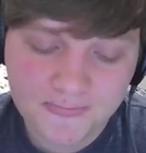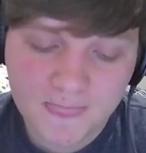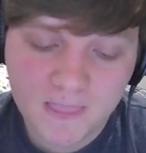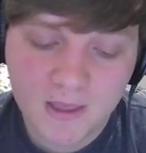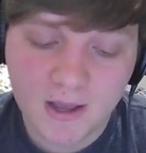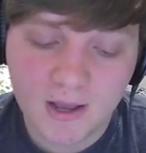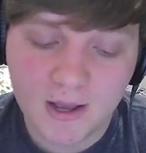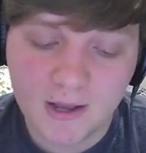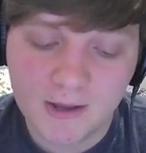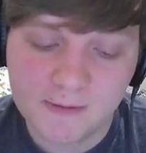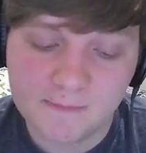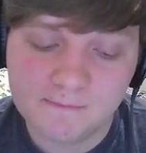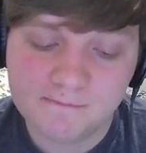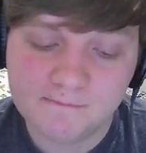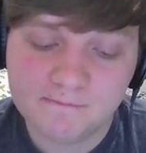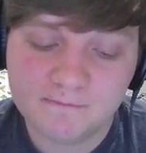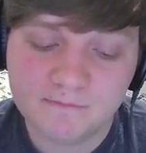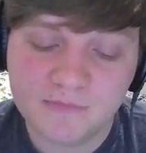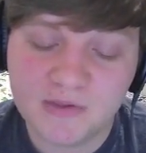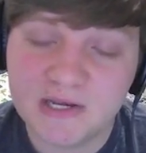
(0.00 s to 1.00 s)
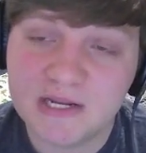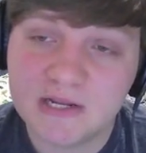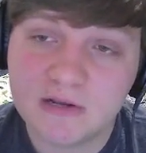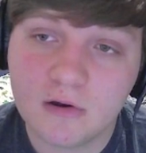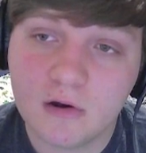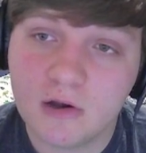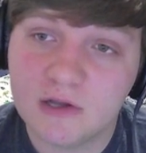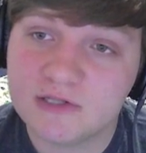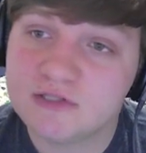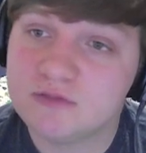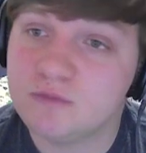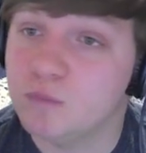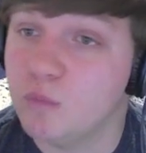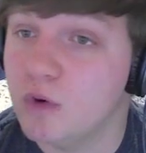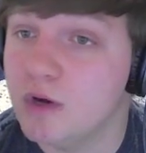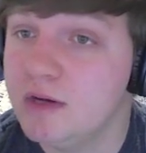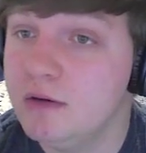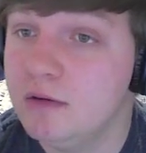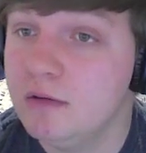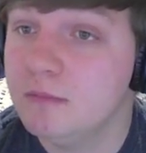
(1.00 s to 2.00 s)
And he costs
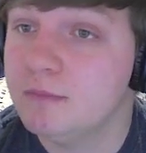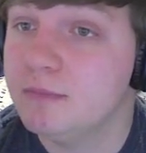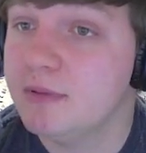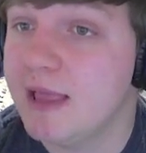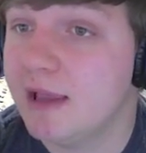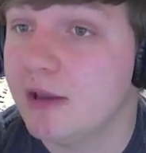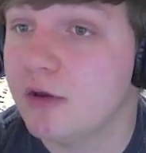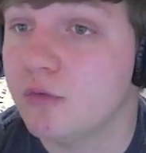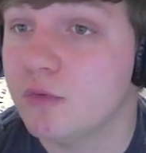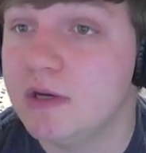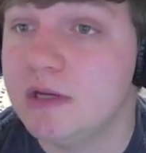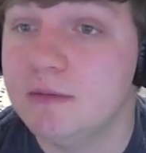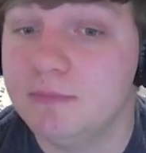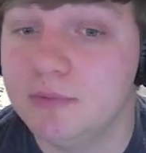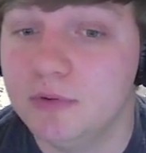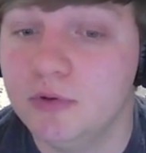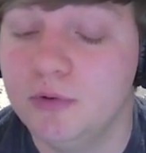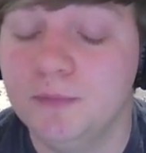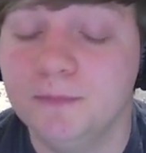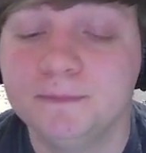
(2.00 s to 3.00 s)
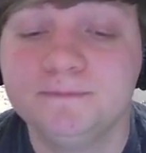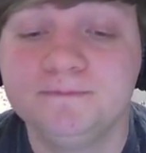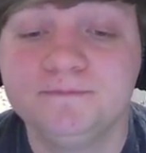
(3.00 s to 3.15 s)
1 black, green, blue.